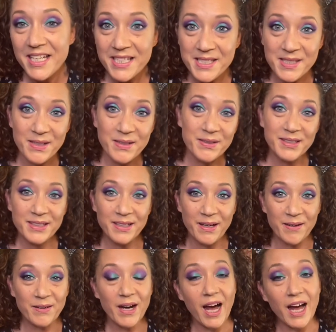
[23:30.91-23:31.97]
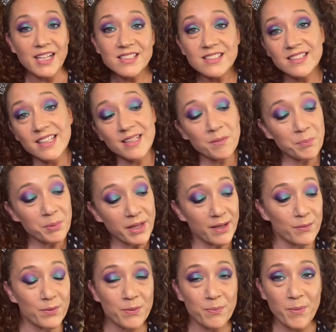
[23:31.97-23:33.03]
So, you know, I just like playing
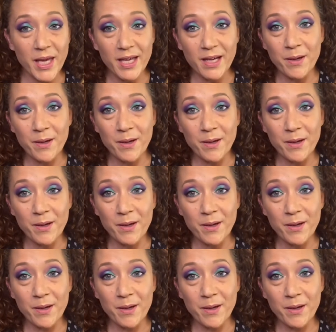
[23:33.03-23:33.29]
with makeup.